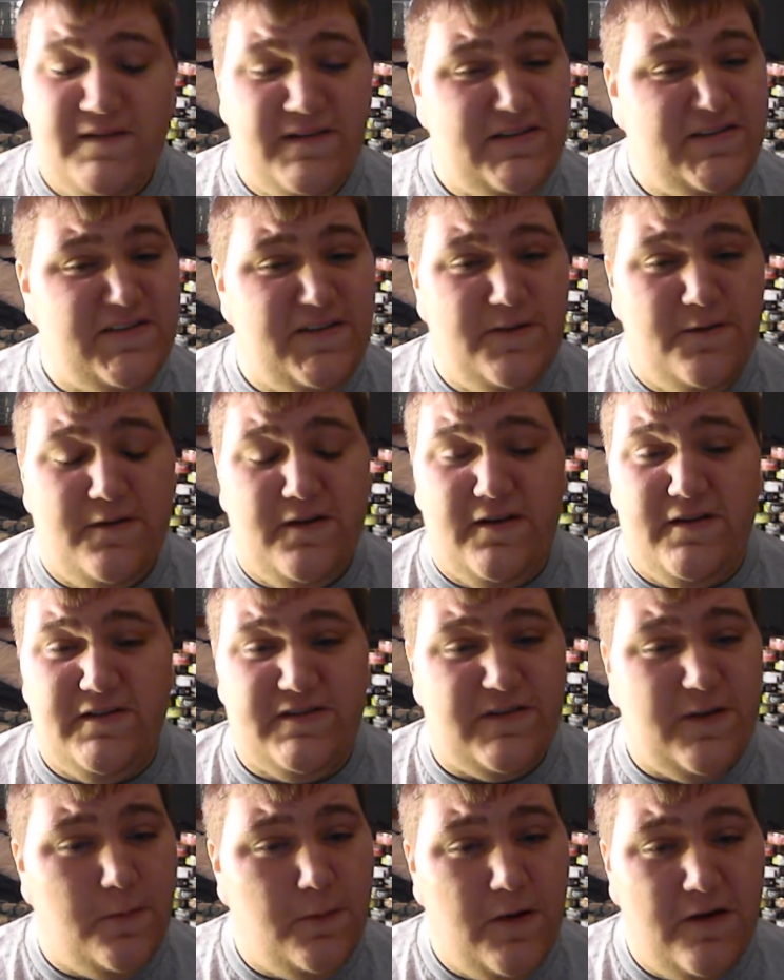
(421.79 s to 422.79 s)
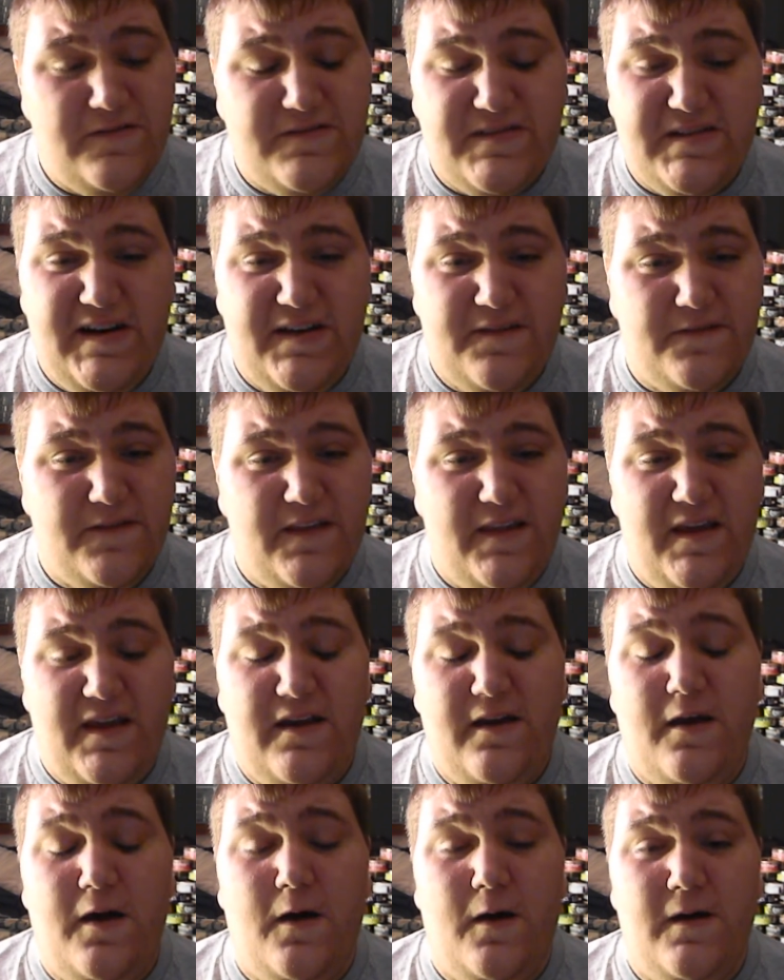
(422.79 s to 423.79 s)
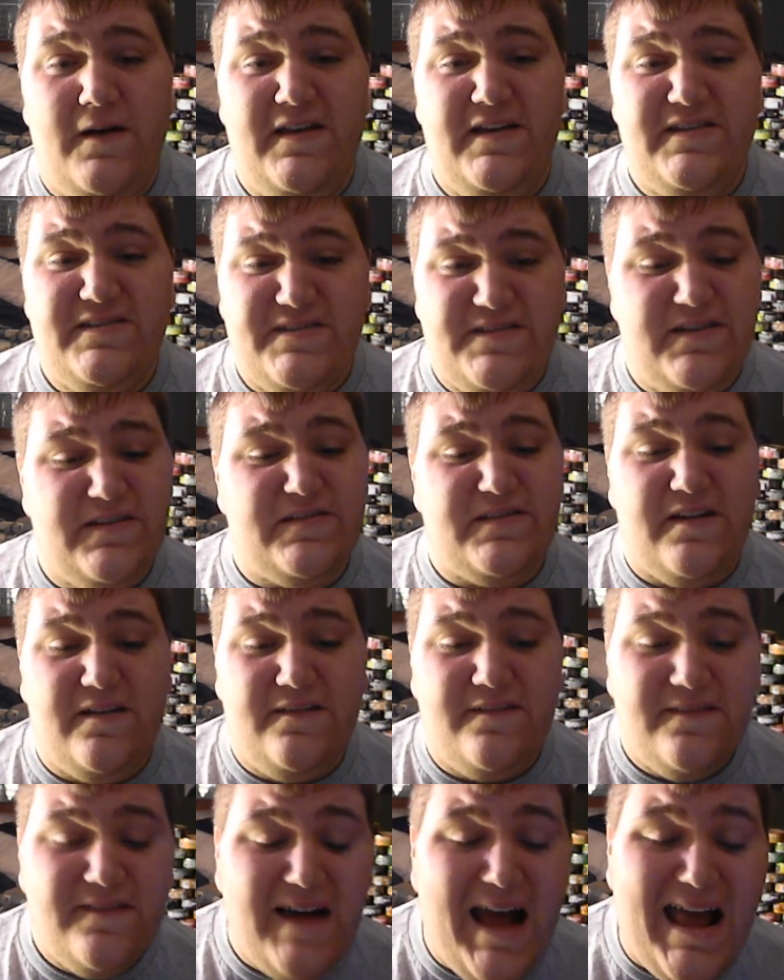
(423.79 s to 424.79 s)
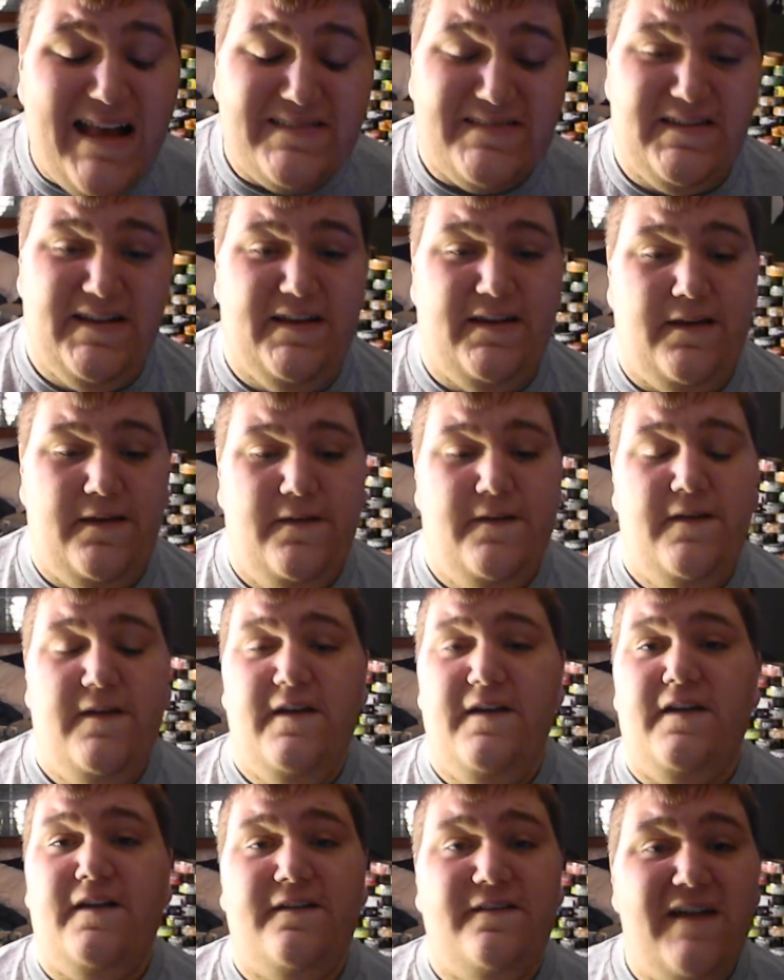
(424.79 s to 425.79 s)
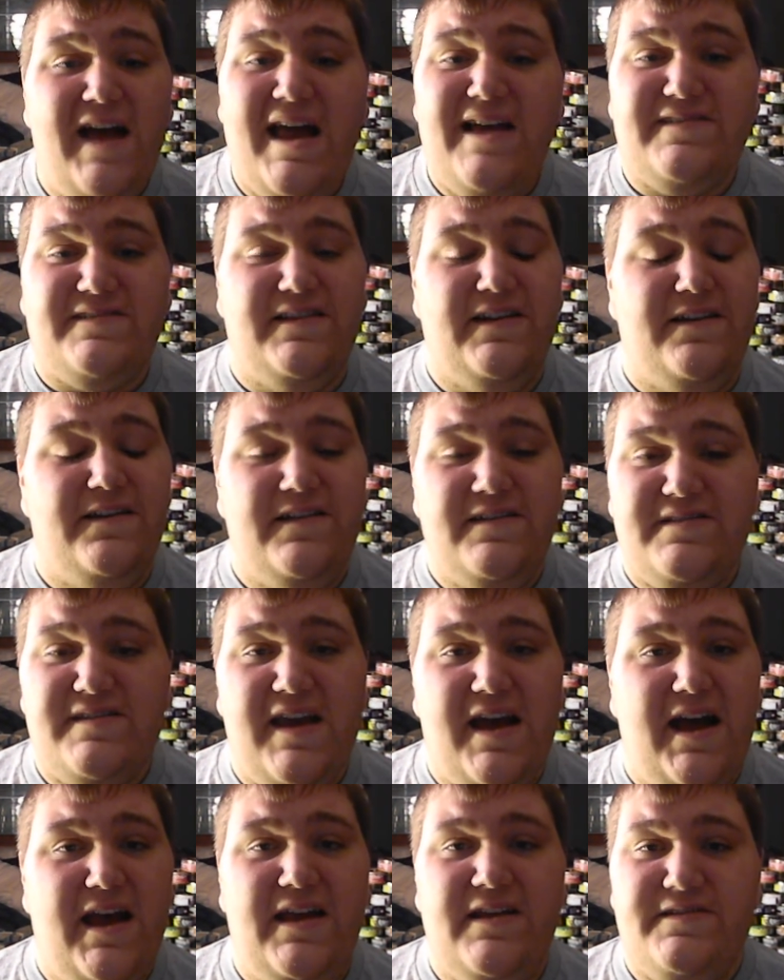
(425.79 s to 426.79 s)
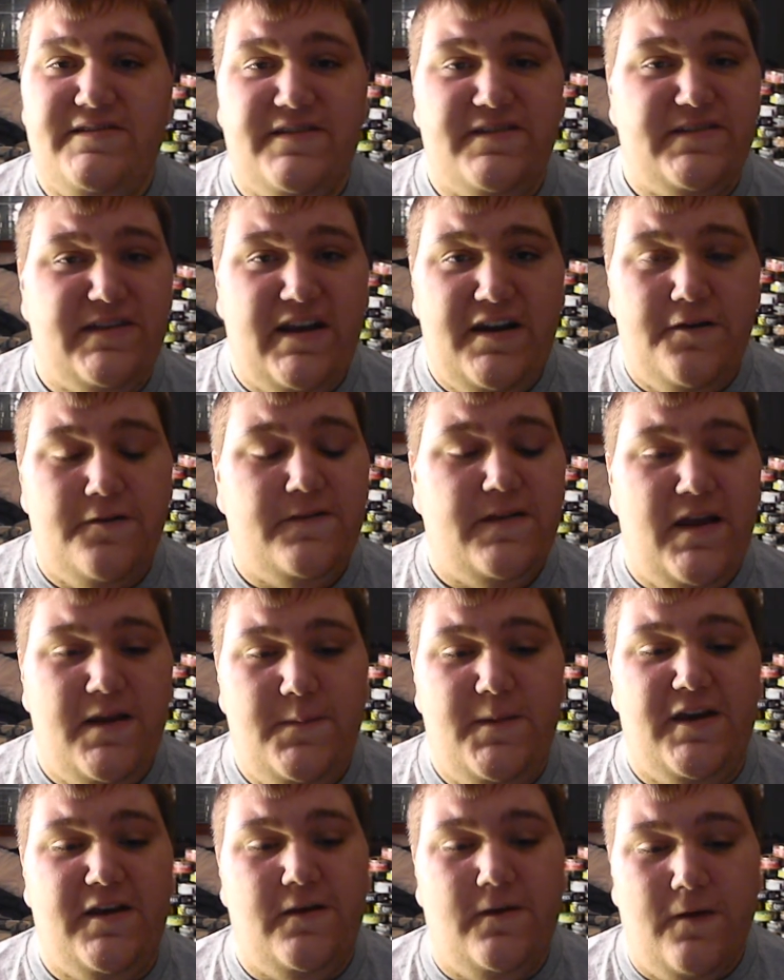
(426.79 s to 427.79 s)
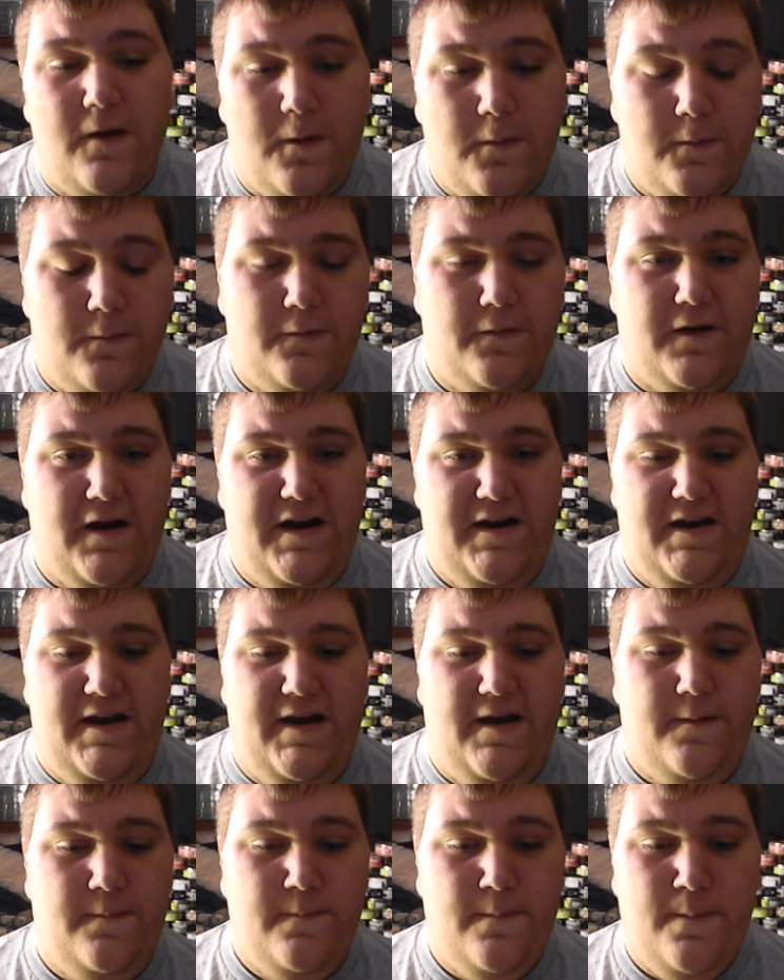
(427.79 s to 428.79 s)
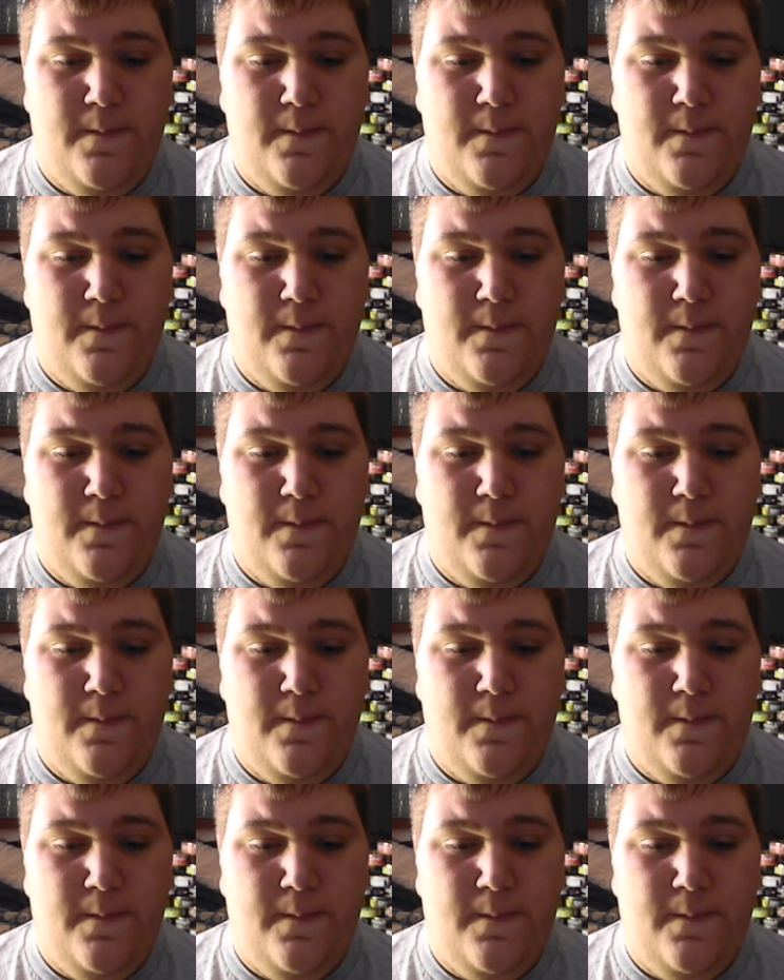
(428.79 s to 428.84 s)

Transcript: listening to all his quotes and everything is just classic. Classic. This guy is just entertainment gold right now.